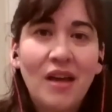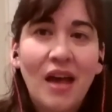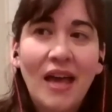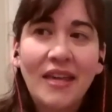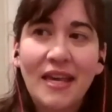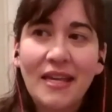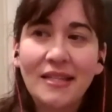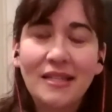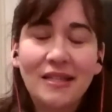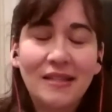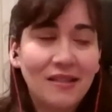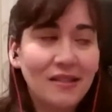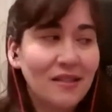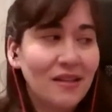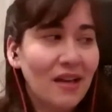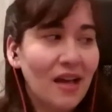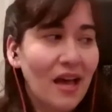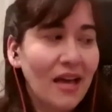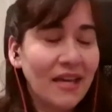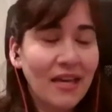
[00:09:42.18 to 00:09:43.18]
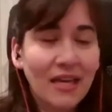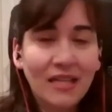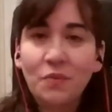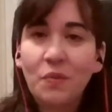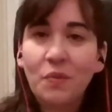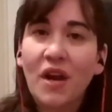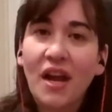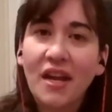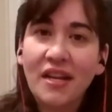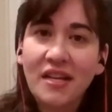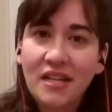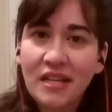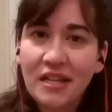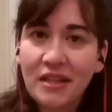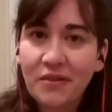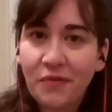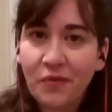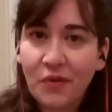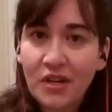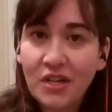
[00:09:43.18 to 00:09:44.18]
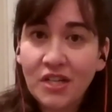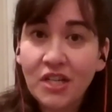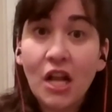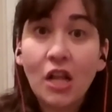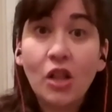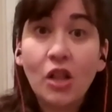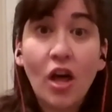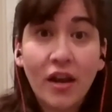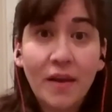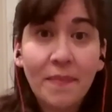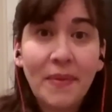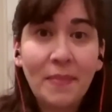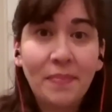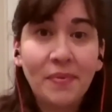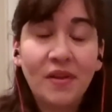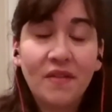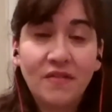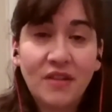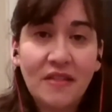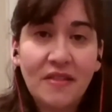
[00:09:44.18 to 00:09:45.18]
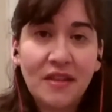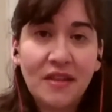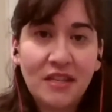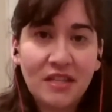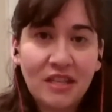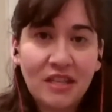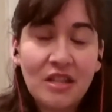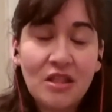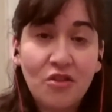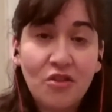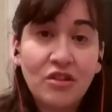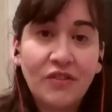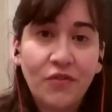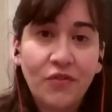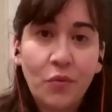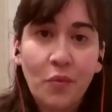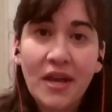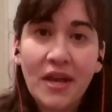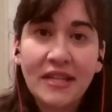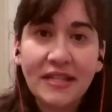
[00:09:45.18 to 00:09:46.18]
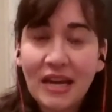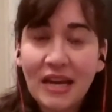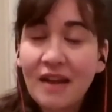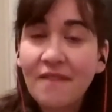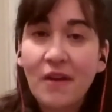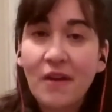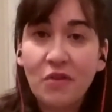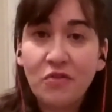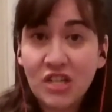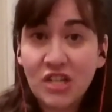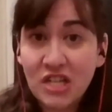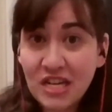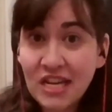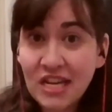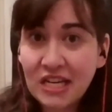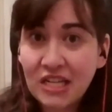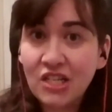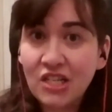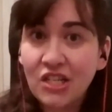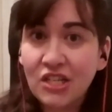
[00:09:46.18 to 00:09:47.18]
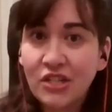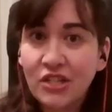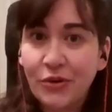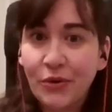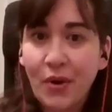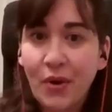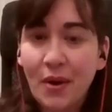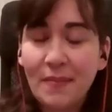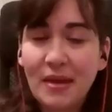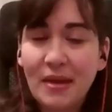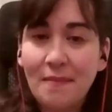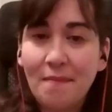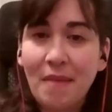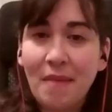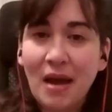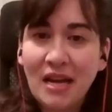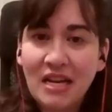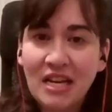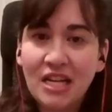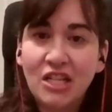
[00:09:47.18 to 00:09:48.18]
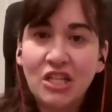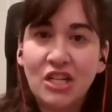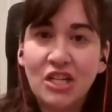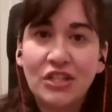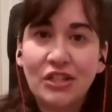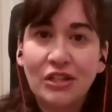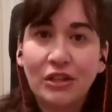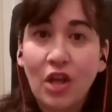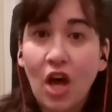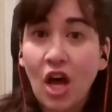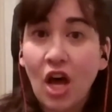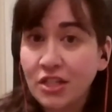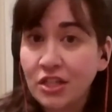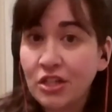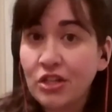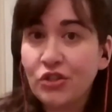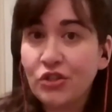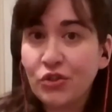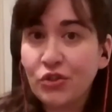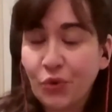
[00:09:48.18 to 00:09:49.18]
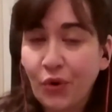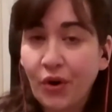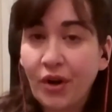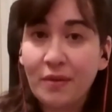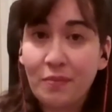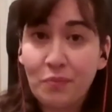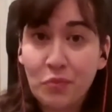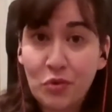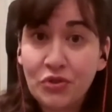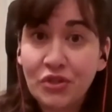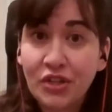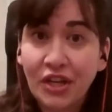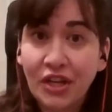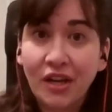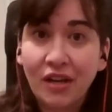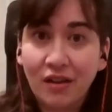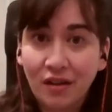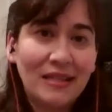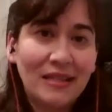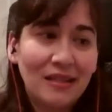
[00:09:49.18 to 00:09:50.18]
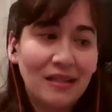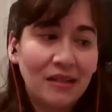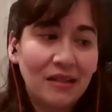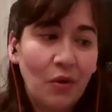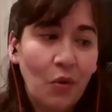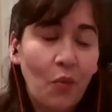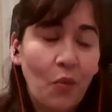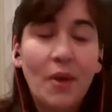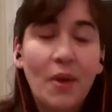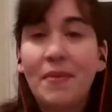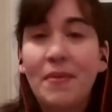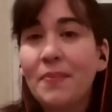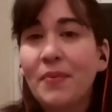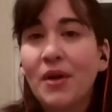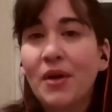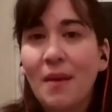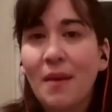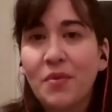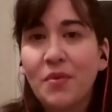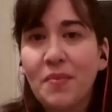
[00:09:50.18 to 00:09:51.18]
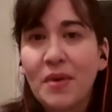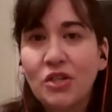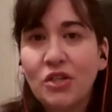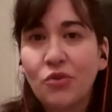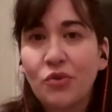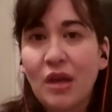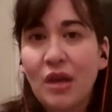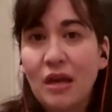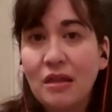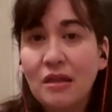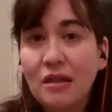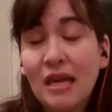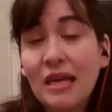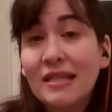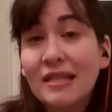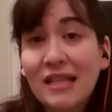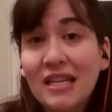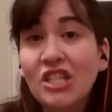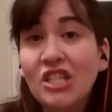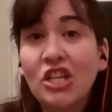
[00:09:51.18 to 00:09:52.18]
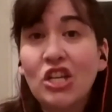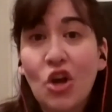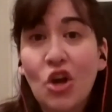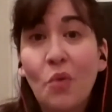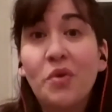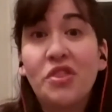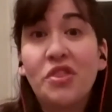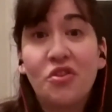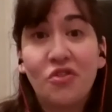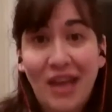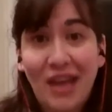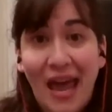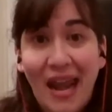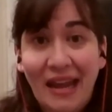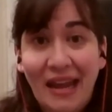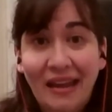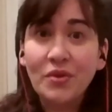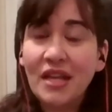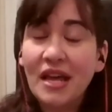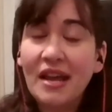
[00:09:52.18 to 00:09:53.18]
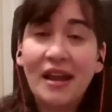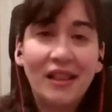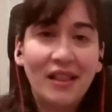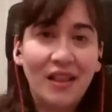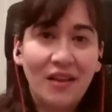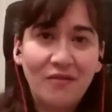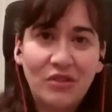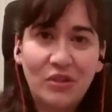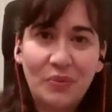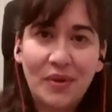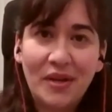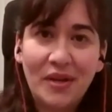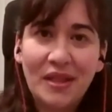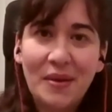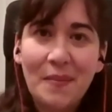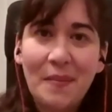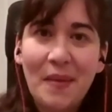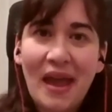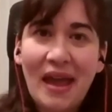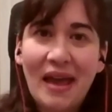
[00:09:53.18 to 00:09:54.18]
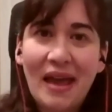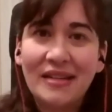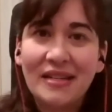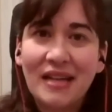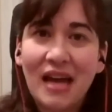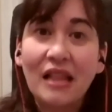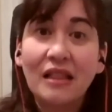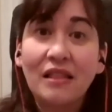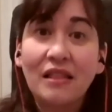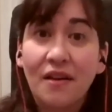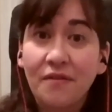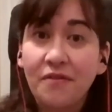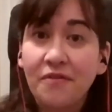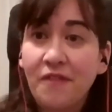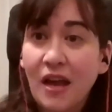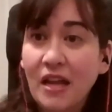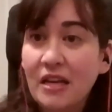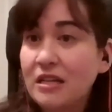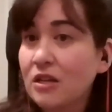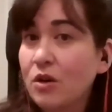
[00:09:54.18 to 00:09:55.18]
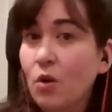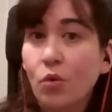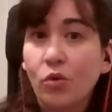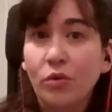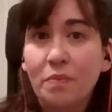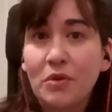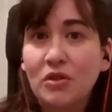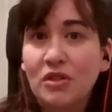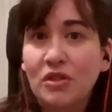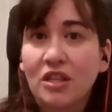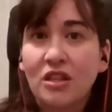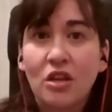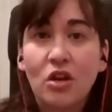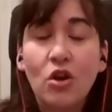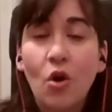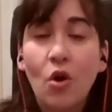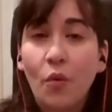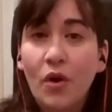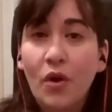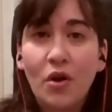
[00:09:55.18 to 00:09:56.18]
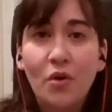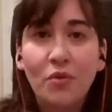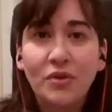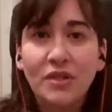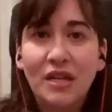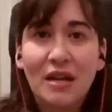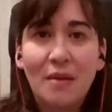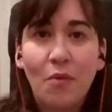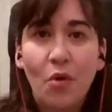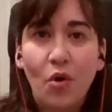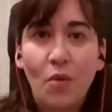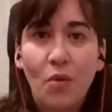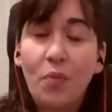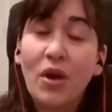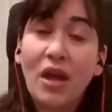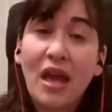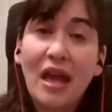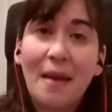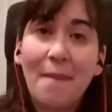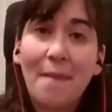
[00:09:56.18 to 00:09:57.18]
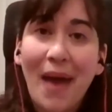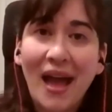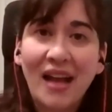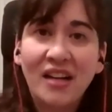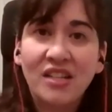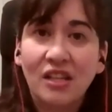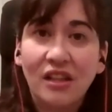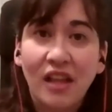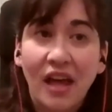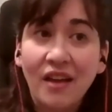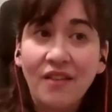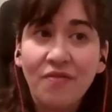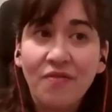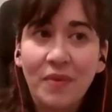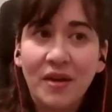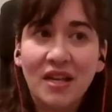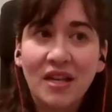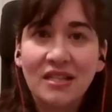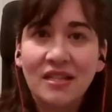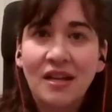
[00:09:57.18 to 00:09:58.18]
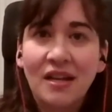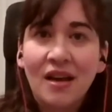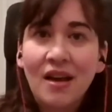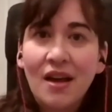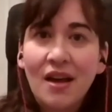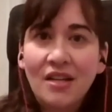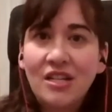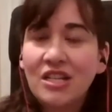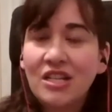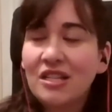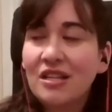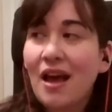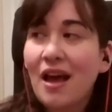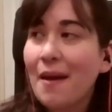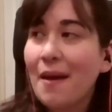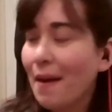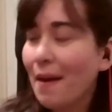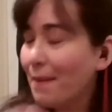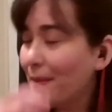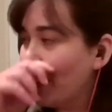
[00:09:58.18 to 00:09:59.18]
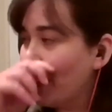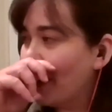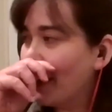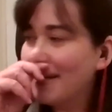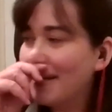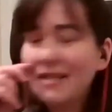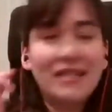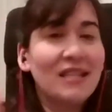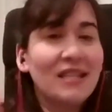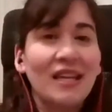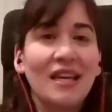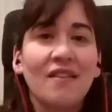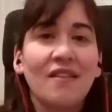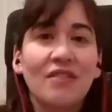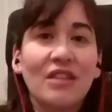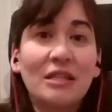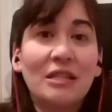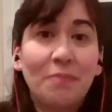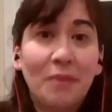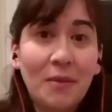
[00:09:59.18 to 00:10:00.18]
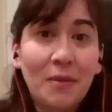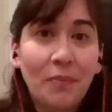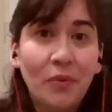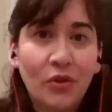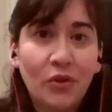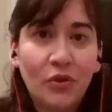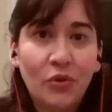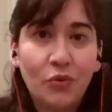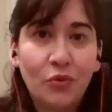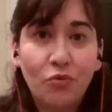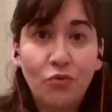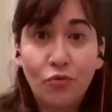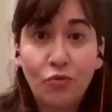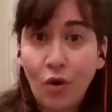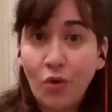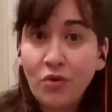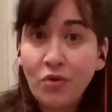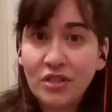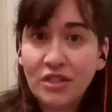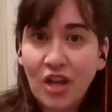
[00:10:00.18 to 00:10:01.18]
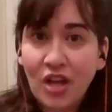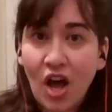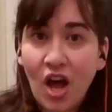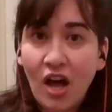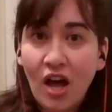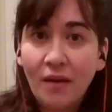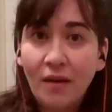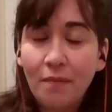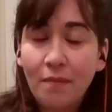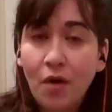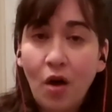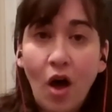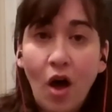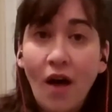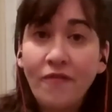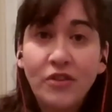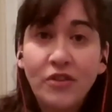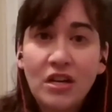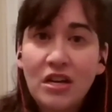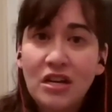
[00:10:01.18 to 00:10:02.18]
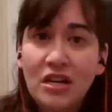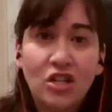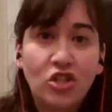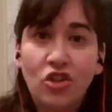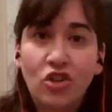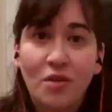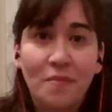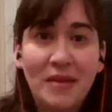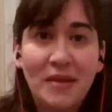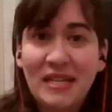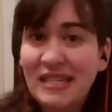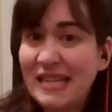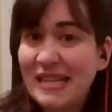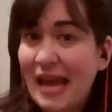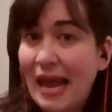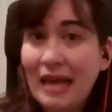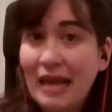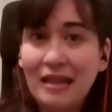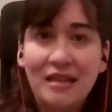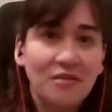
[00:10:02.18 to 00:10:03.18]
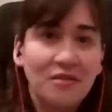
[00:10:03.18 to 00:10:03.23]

guess what I did at the Fringe, and a lot of people have done this in their different ways, but I found a niche. So, I mean, My niche is lost historic music. When people come to my show, they essentially know what they're getting. And I love doing them. And I love finding old music that no one knows anymore and bringing it back to life, because I mean, you can just think of these people who wrote a song often it just took them a day. This